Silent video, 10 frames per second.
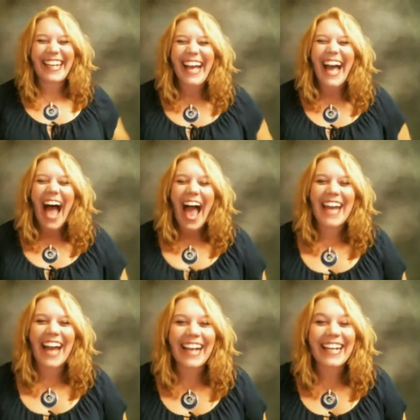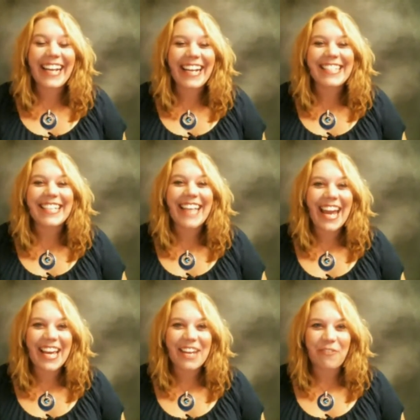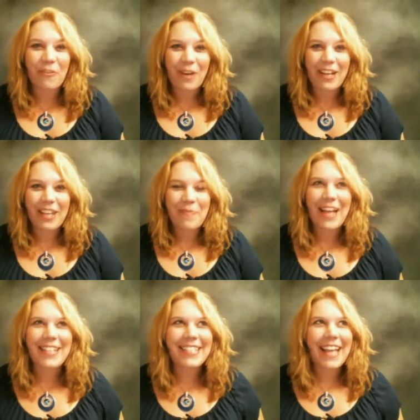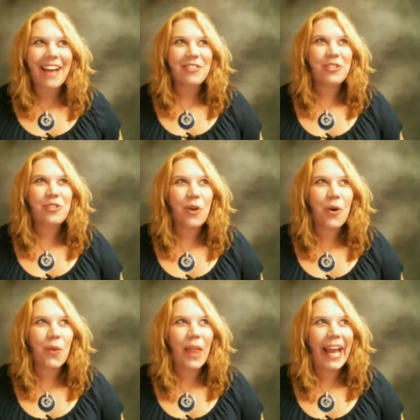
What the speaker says: Yeah, and I need to get in for one of them. That sounds so